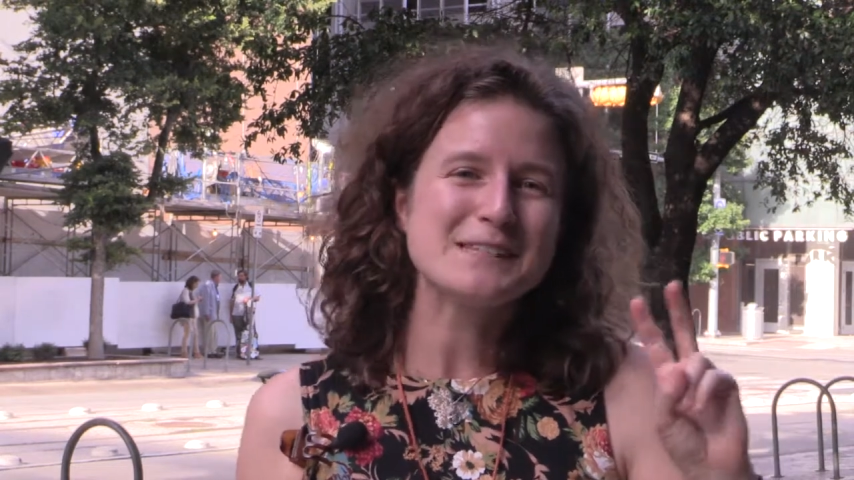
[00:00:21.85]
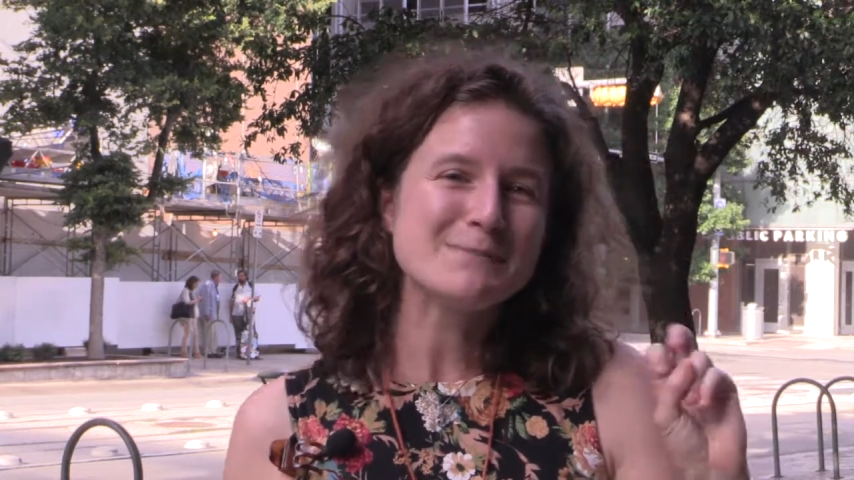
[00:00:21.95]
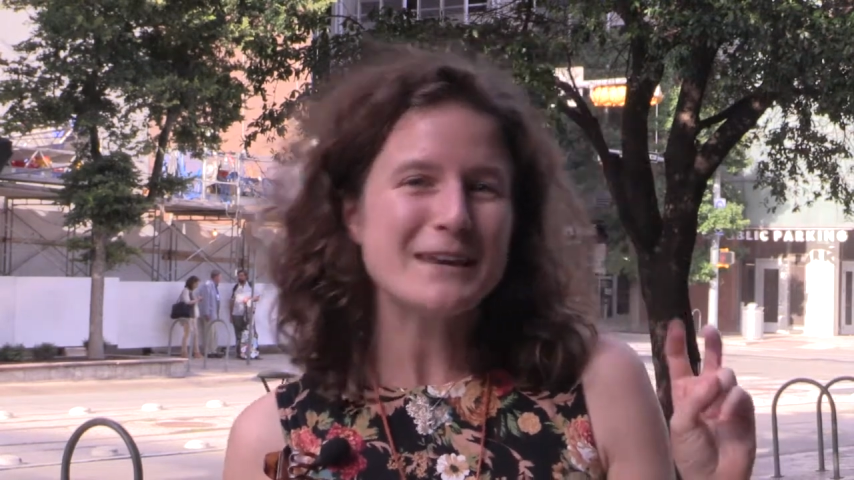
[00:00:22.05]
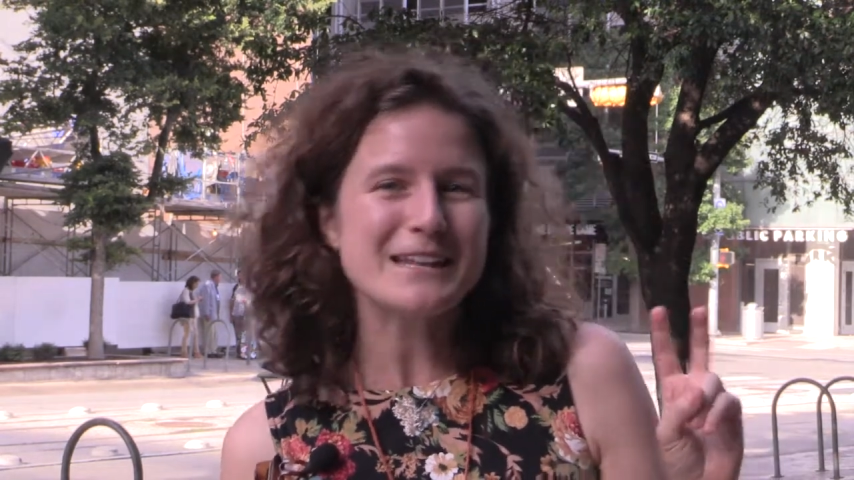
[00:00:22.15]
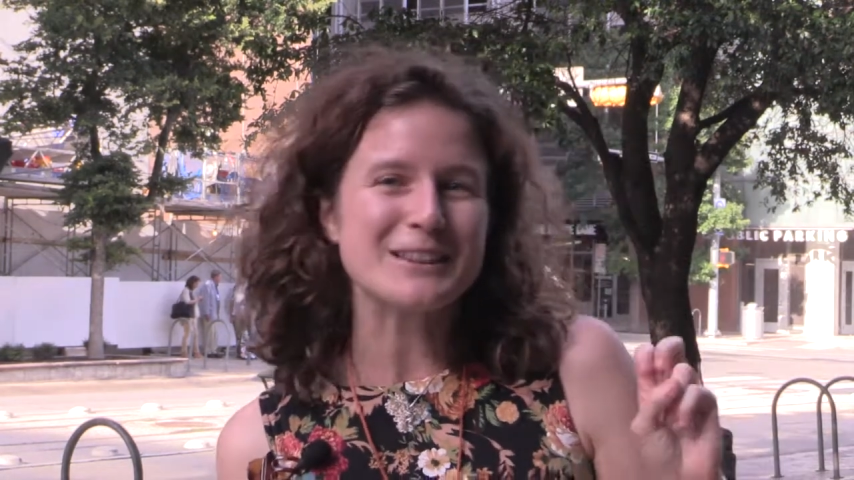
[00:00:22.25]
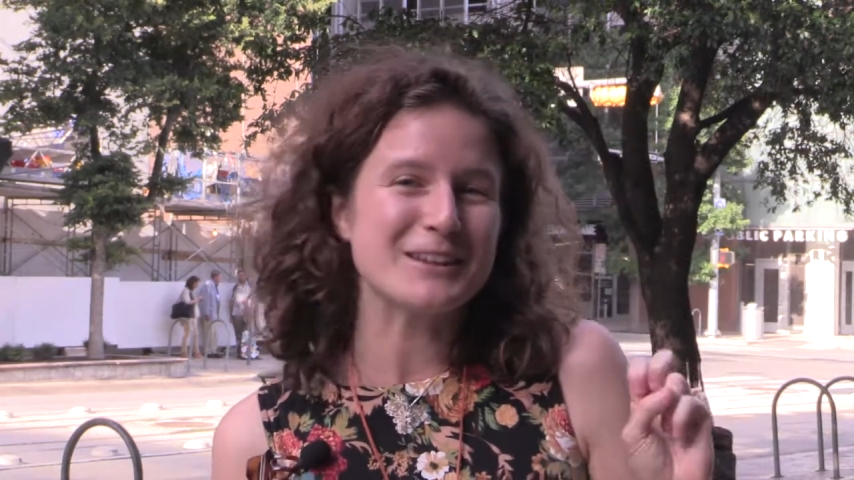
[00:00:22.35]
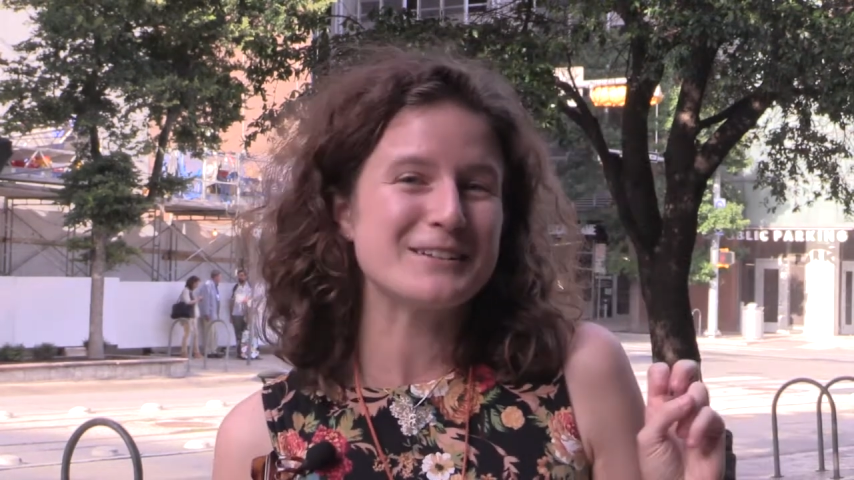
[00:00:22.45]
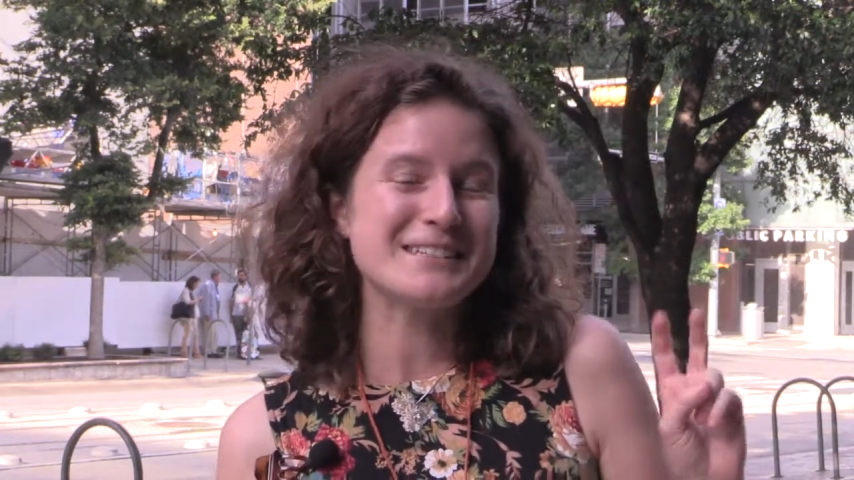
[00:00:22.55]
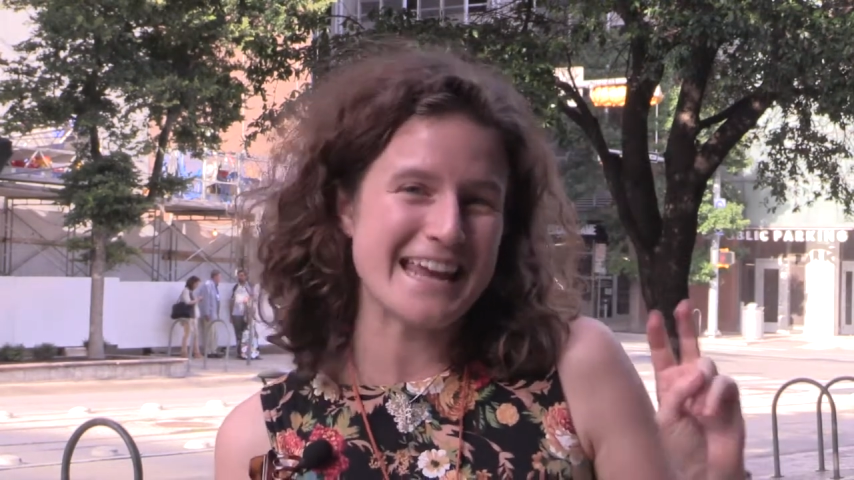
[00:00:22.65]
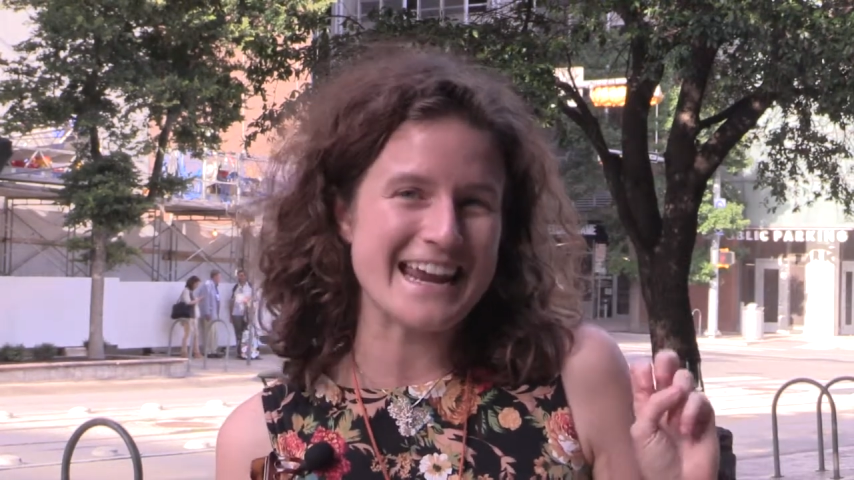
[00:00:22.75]
speed
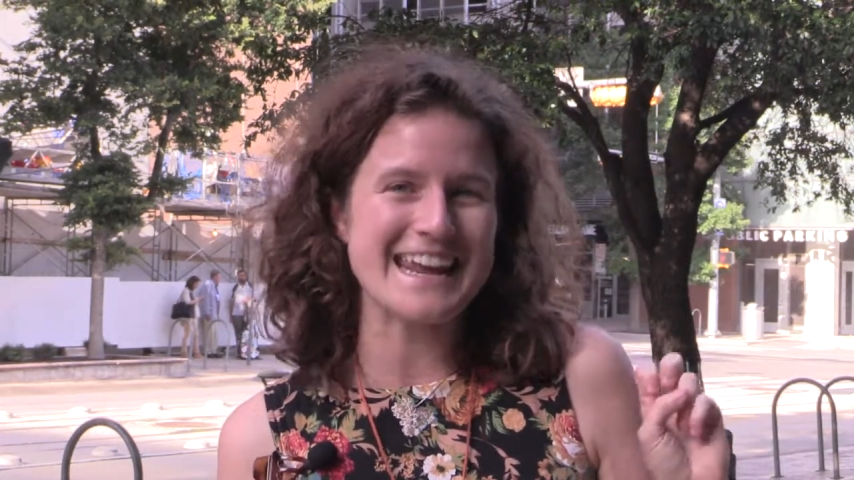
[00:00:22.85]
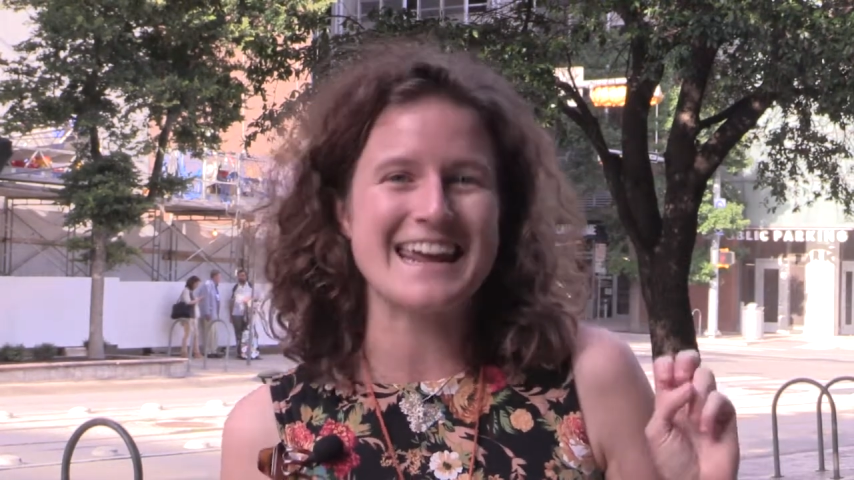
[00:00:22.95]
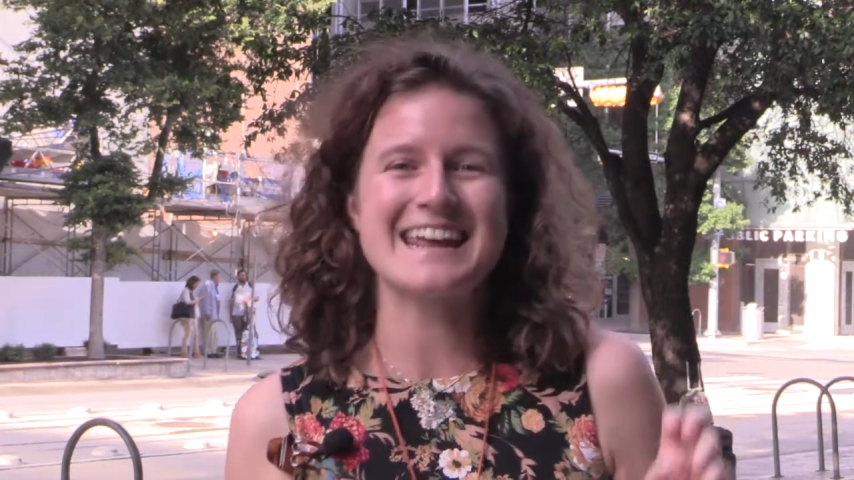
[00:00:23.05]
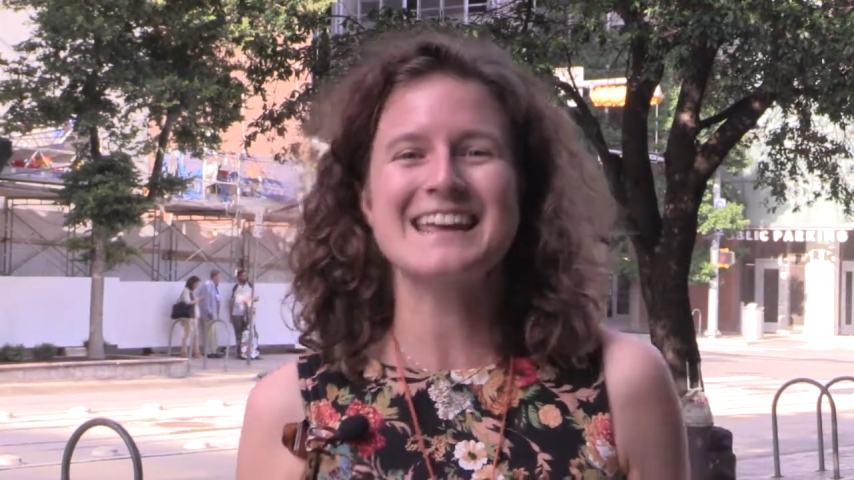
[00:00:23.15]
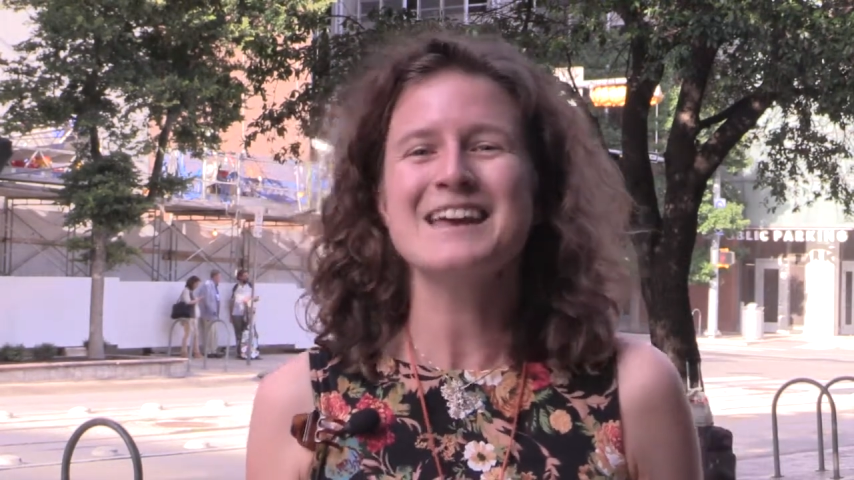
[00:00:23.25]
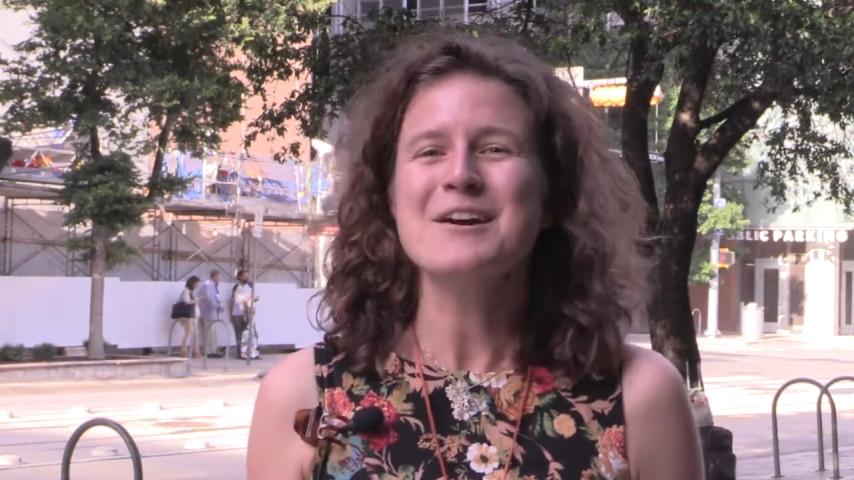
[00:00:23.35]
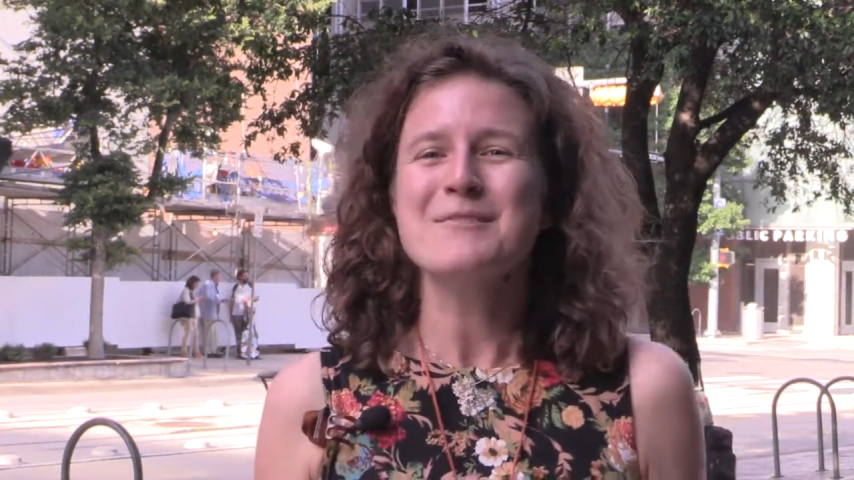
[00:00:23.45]
dating,